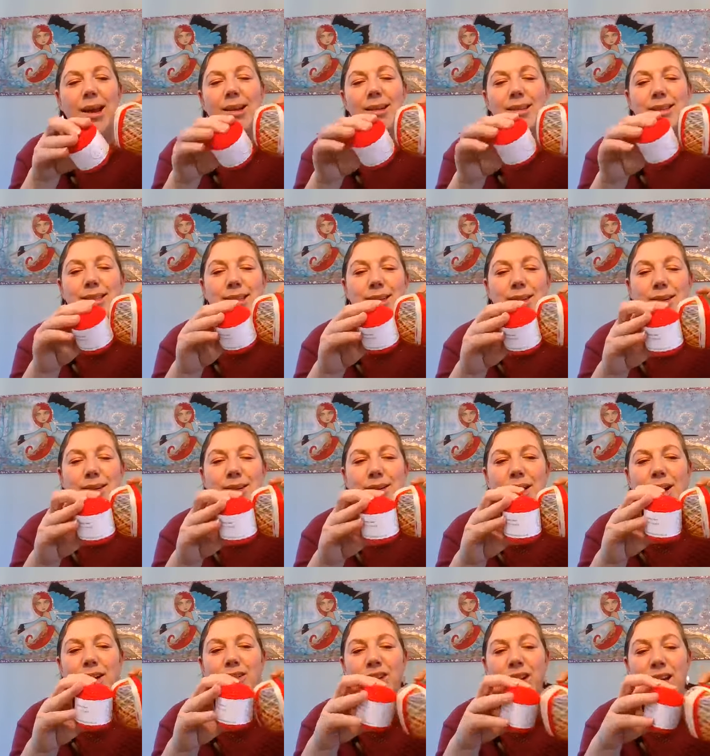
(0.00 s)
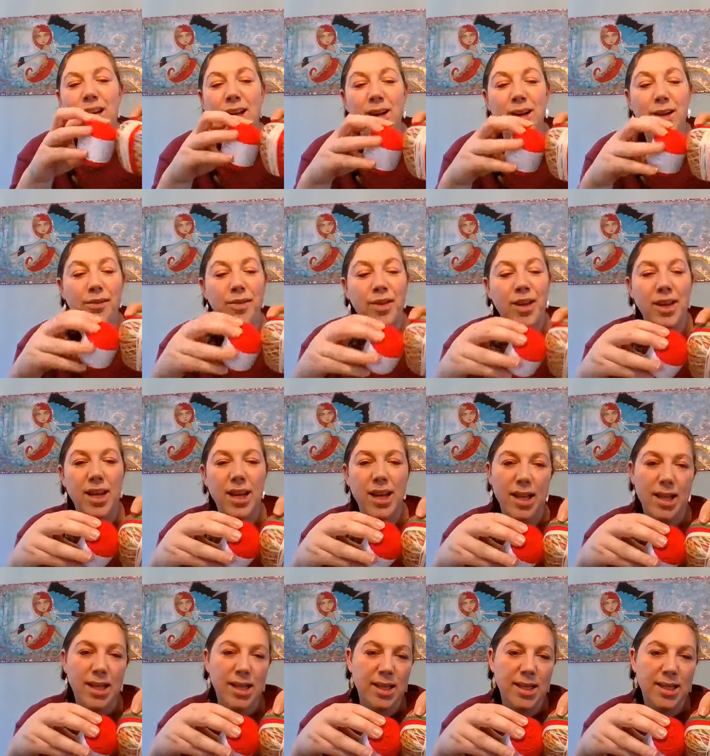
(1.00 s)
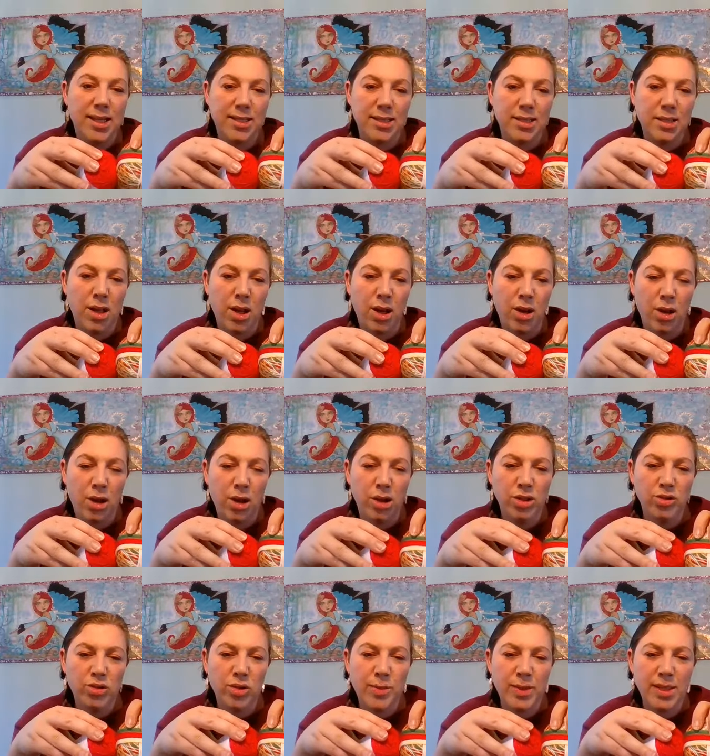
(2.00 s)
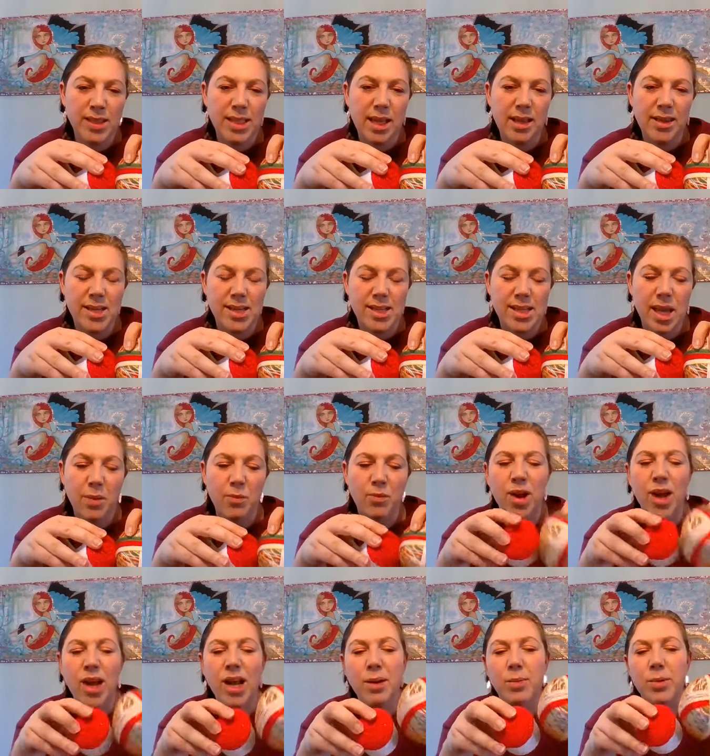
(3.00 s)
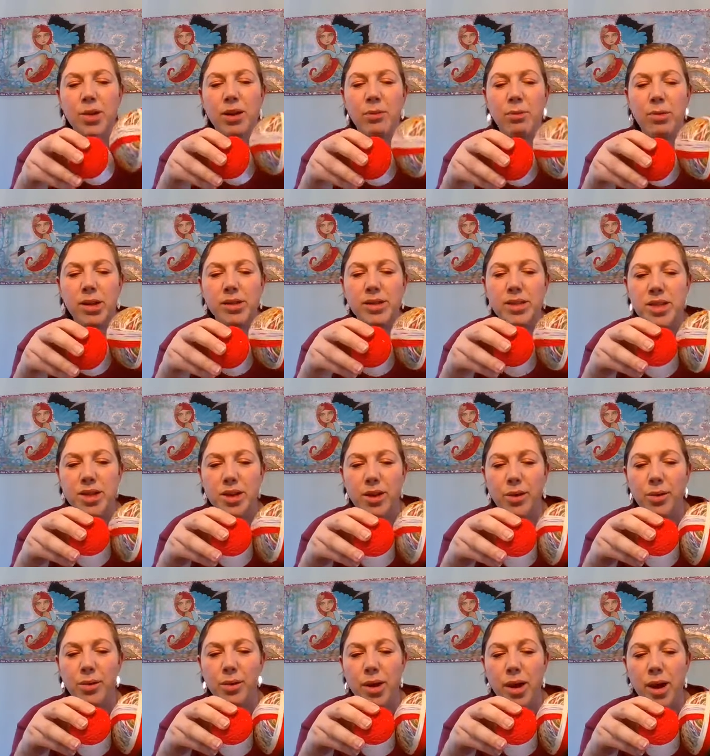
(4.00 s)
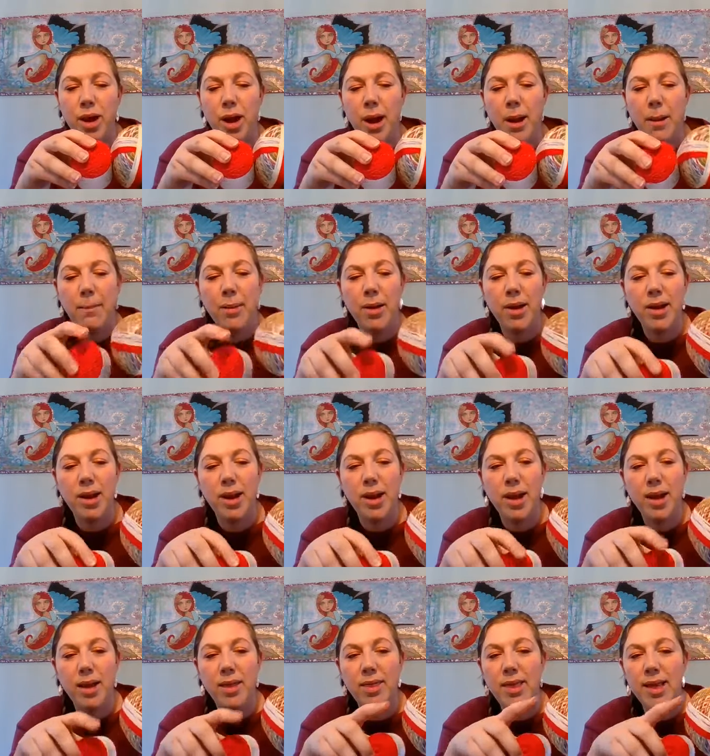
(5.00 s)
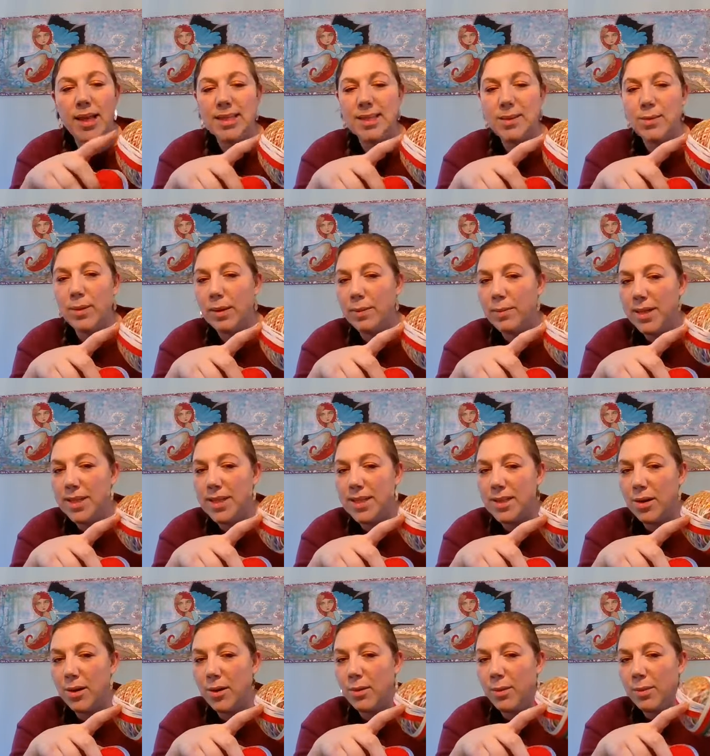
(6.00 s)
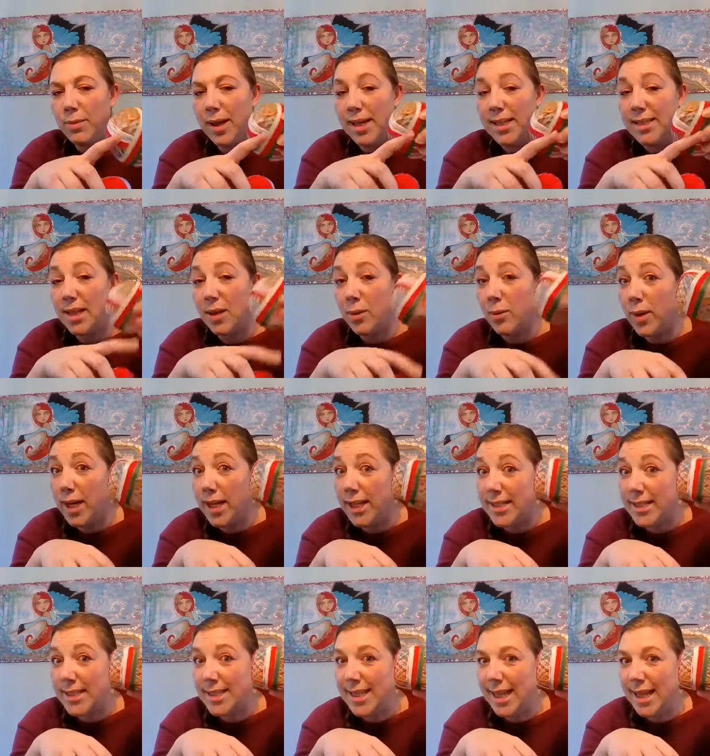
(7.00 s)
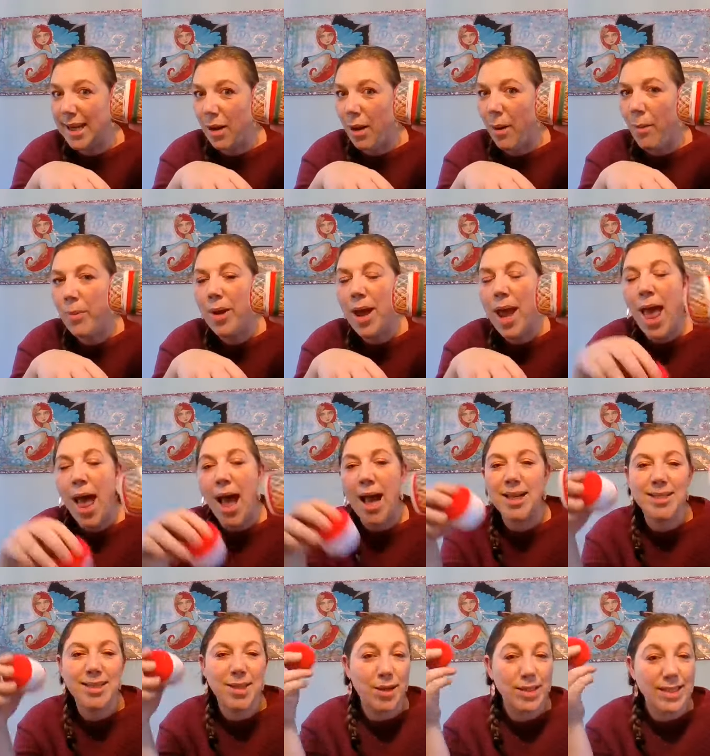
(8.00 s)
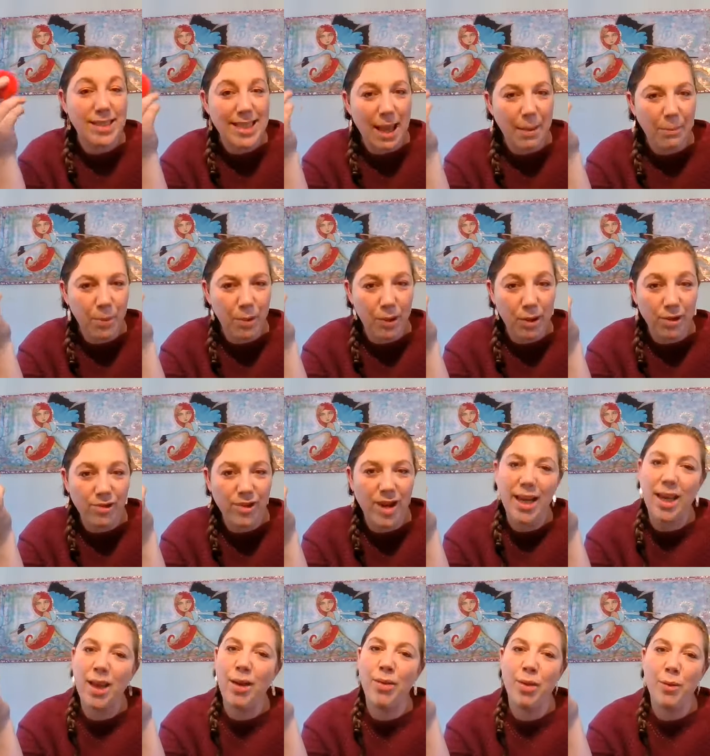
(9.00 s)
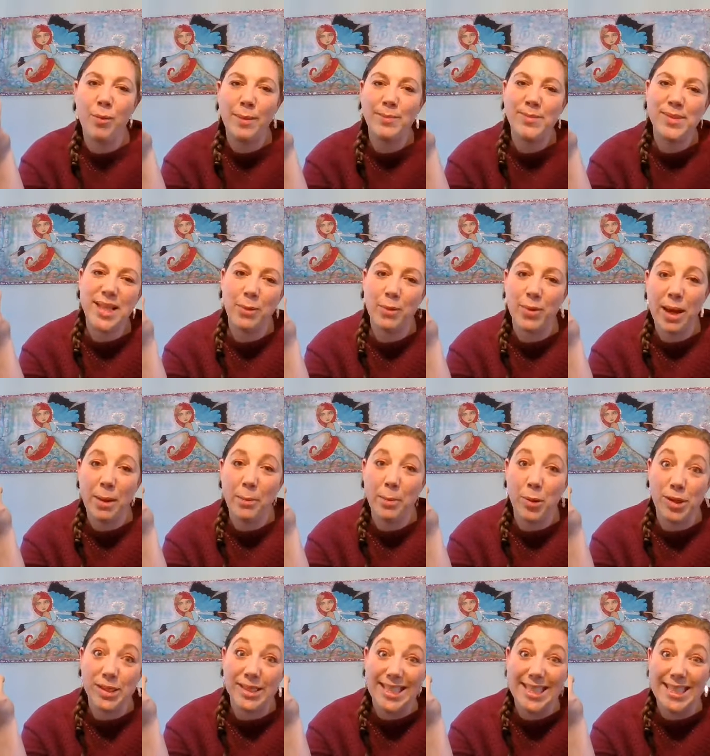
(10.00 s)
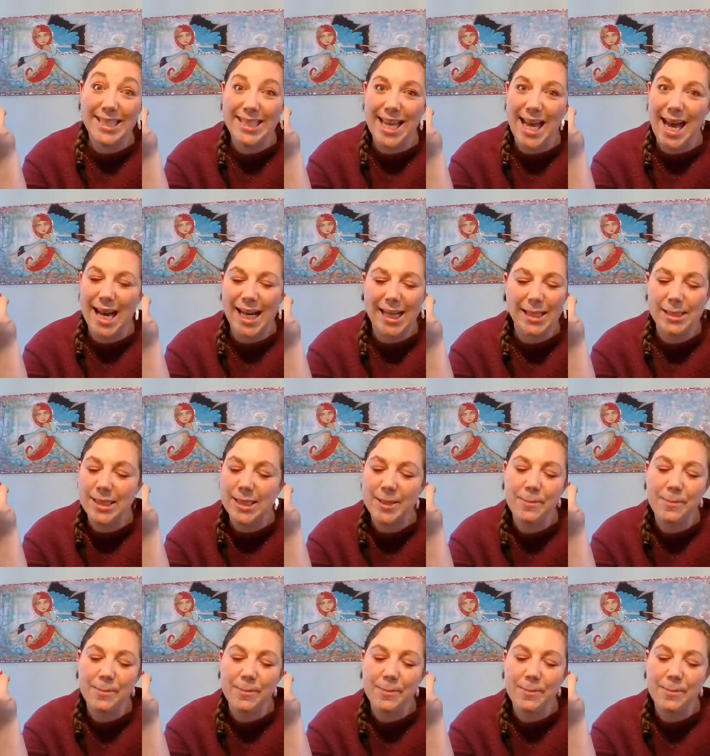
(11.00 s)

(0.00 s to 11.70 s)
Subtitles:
so I really love it. It's not 100% the same red, but it will do. But this will be so amazing when it's knit up. I saw a sample already on the website when I bought it, and